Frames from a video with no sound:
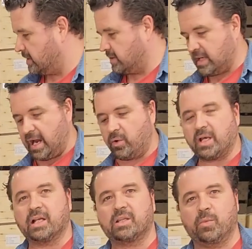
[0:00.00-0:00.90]
Now we
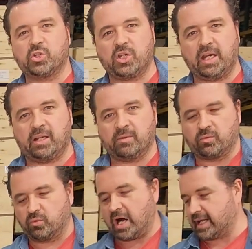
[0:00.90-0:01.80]
got the machine
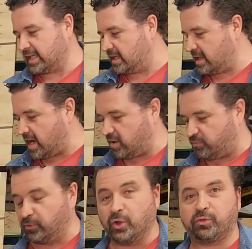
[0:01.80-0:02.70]
rocking at
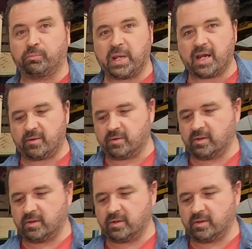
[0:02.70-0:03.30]
full speed.